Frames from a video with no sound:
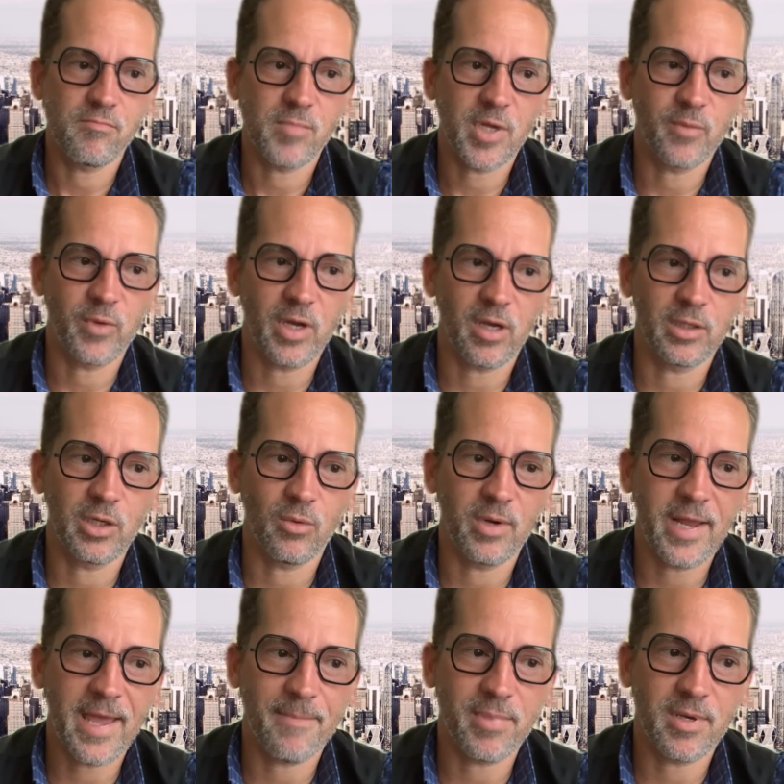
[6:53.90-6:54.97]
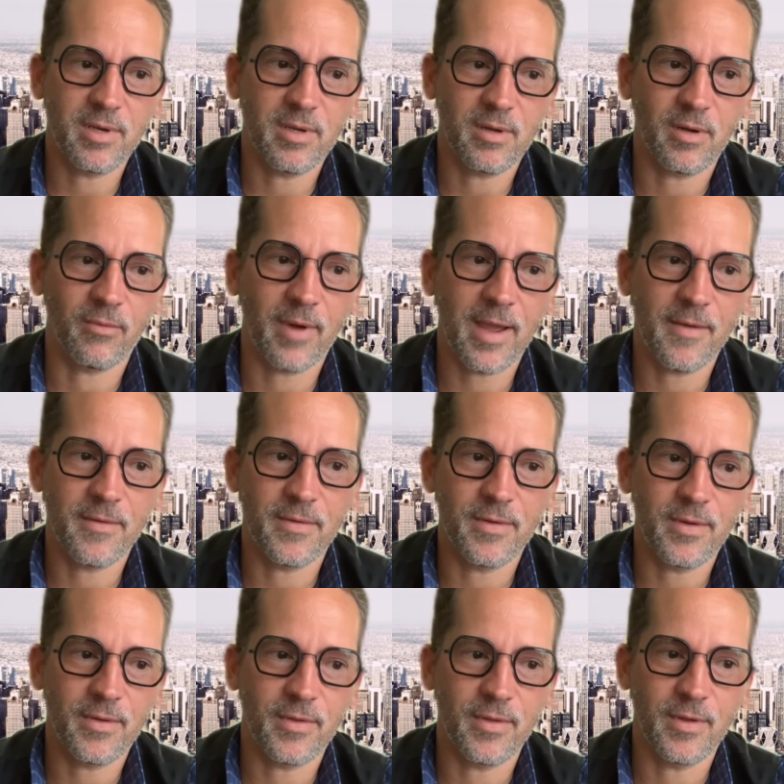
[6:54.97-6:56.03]
And we all know what happened around
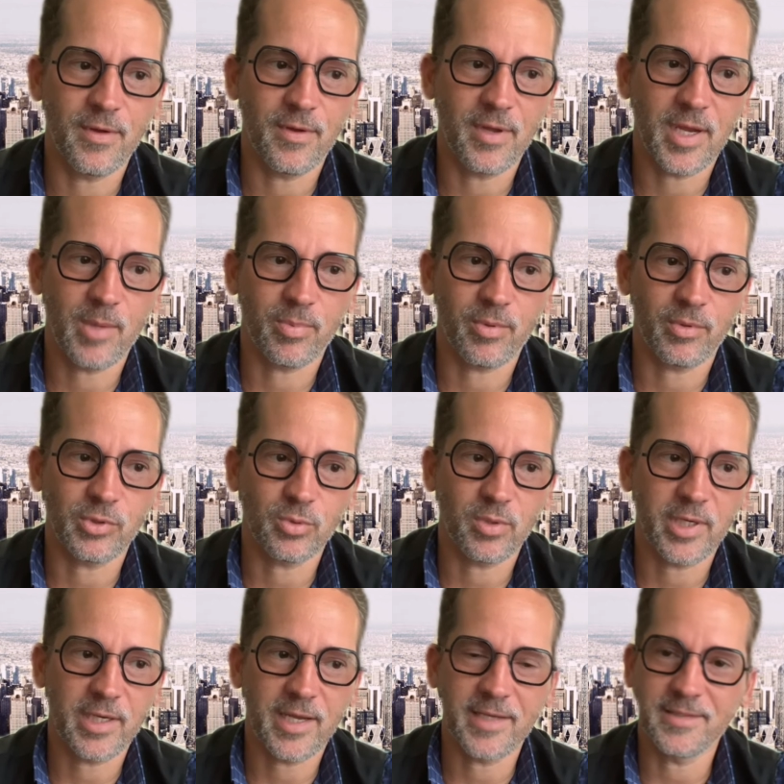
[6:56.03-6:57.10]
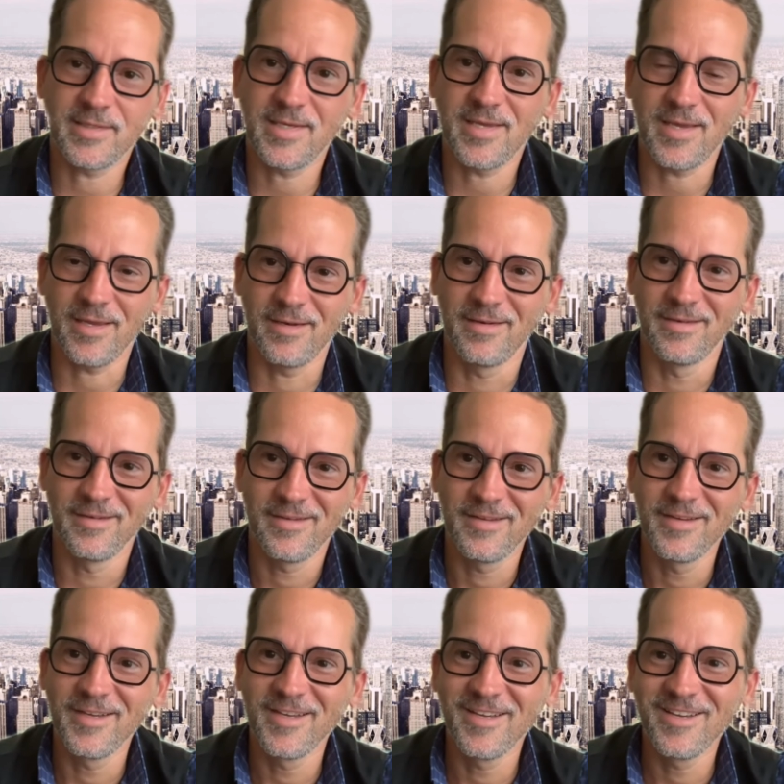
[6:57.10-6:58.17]
the April 2019.
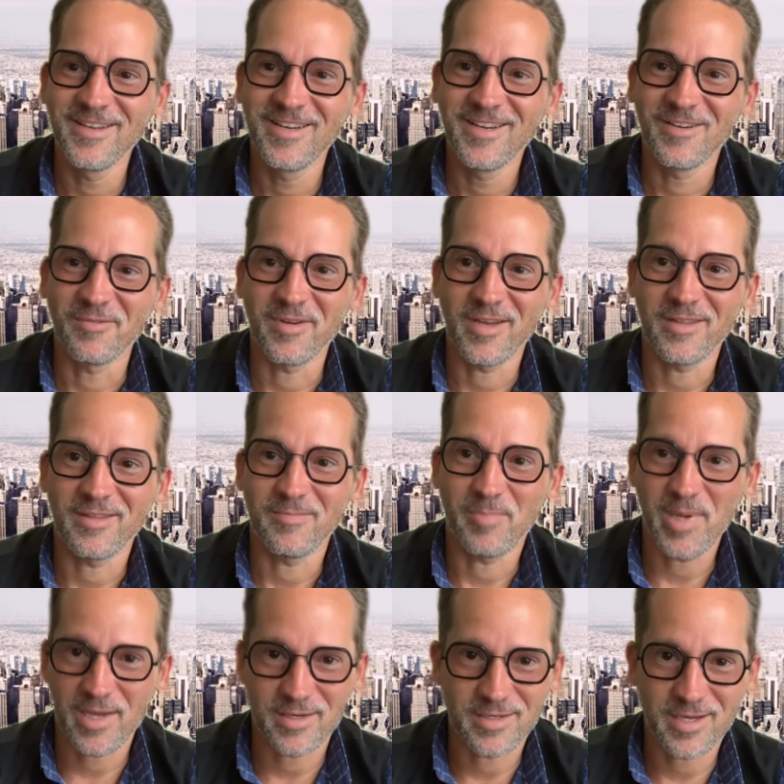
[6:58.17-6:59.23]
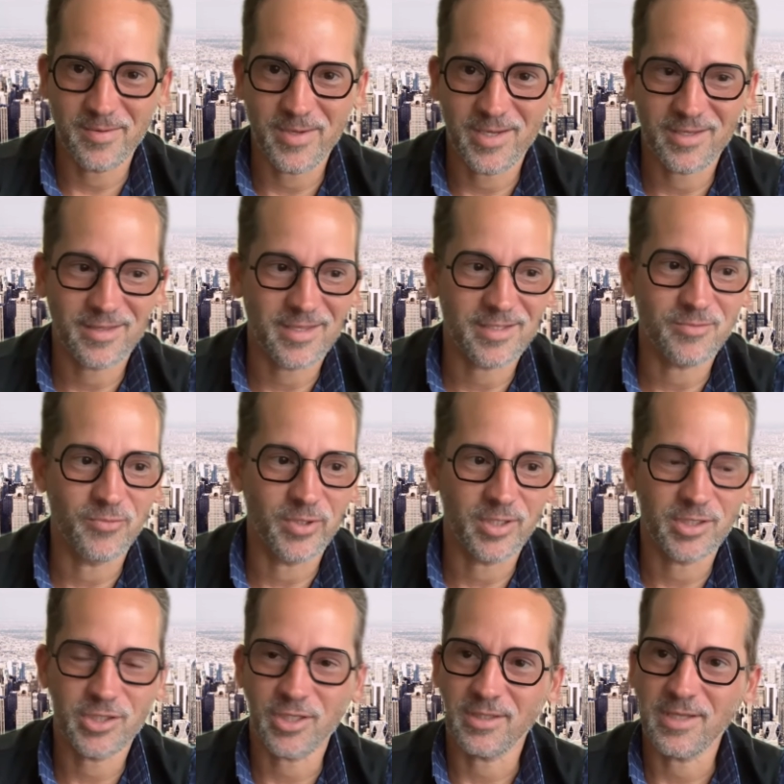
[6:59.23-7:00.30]
We had the pandemic that really
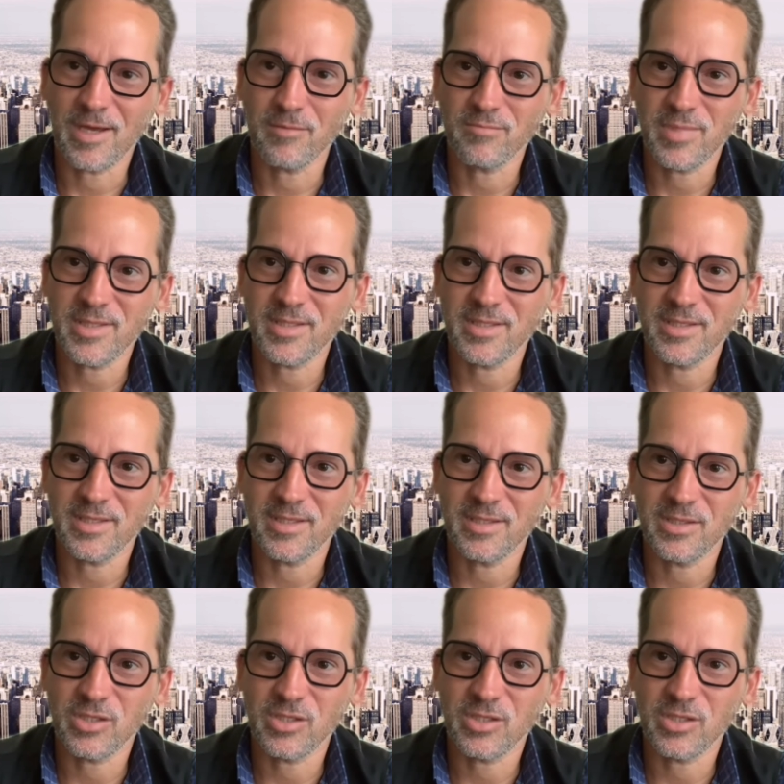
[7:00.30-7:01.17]
shut down businesses.